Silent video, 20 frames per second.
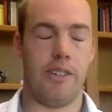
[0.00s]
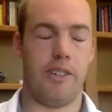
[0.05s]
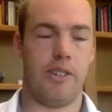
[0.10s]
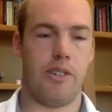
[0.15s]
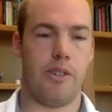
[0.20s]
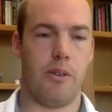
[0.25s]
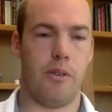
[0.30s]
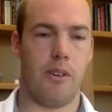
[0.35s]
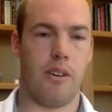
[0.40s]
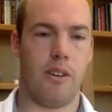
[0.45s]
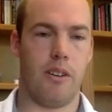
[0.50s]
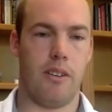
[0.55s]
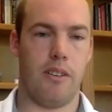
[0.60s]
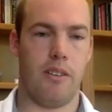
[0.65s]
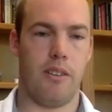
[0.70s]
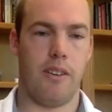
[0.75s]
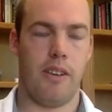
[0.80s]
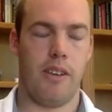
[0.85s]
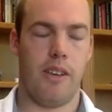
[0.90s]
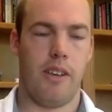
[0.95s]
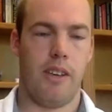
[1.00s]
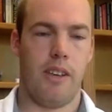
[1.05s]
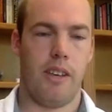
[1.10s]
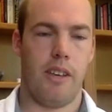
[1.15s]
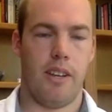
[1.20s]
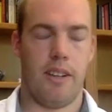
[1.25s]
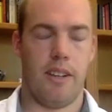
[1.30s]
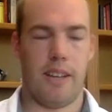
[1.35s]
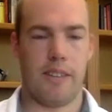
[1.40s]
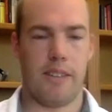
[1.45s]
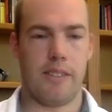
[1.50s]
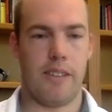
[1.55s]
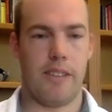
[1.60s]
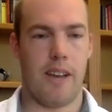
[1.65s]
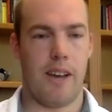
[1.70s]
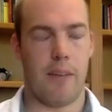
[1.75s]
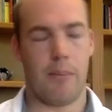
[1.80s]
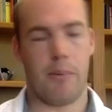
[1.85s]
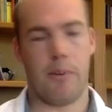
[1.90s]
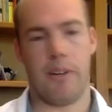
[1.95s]
short, it allows the
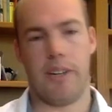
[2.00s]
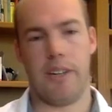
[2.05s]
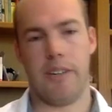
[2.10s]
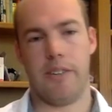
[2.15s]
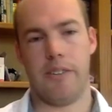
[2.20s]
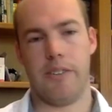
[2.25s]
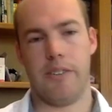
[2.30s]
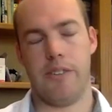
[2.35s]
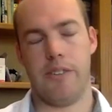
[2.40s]
operator